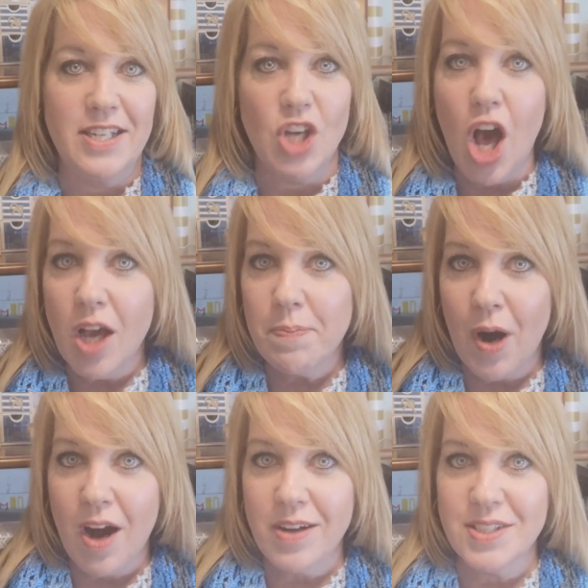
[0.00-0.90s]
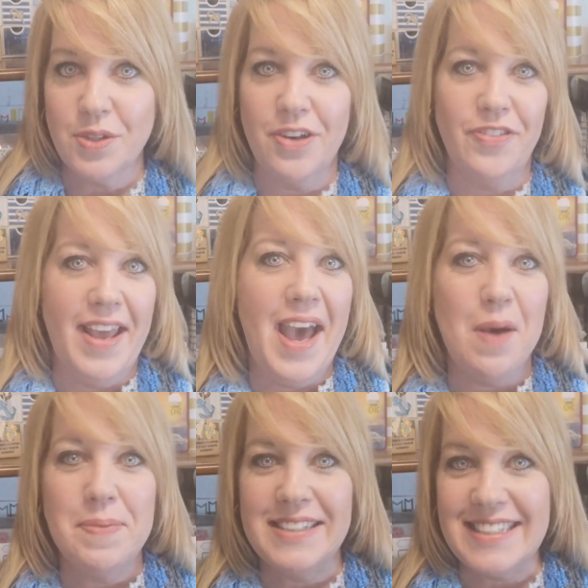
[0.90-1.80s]
dog barks or if I
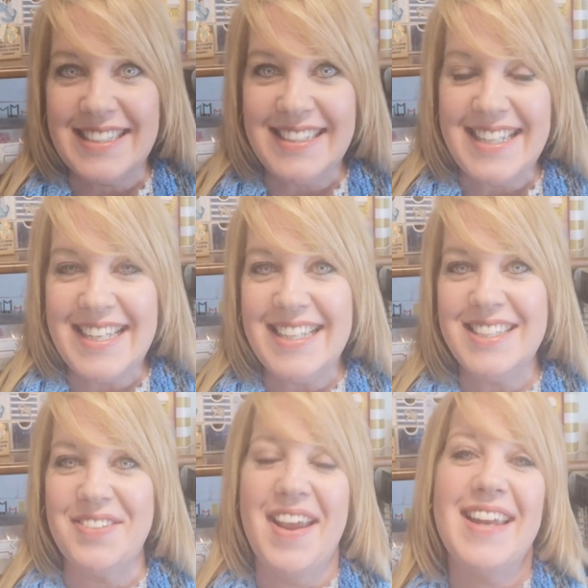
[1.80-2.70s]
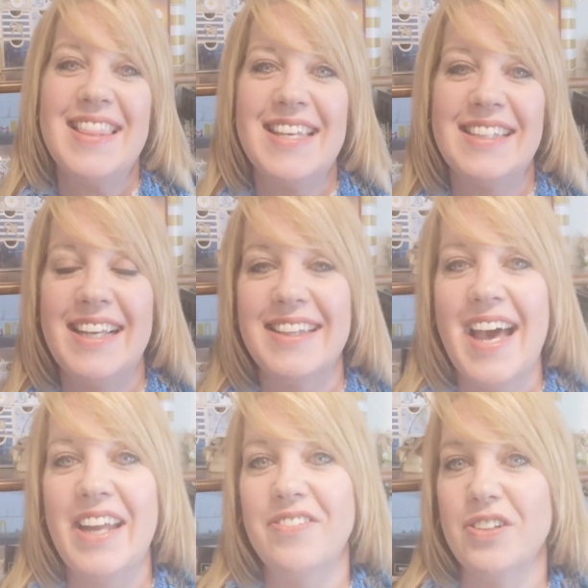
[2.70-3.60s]
happen to sneeze or anything like
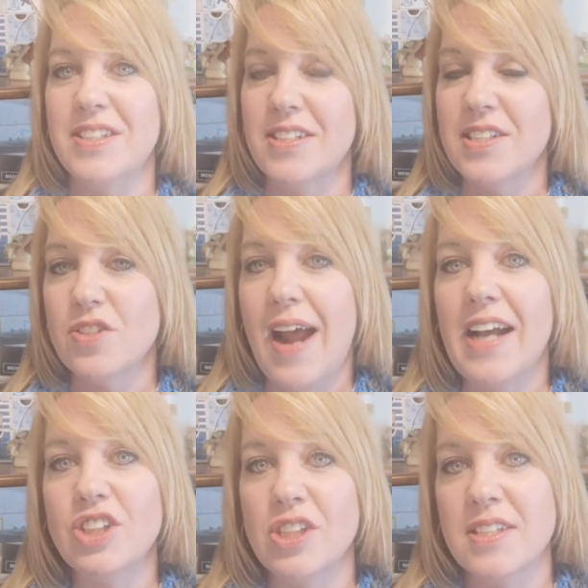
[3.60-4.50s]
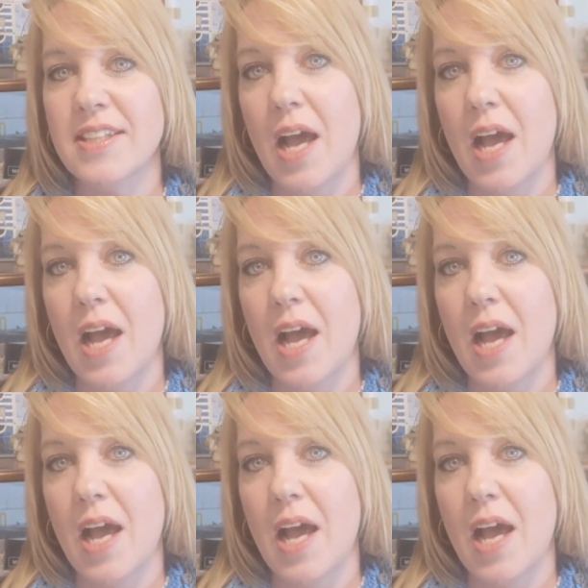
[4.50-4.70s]
that, if there's distractions,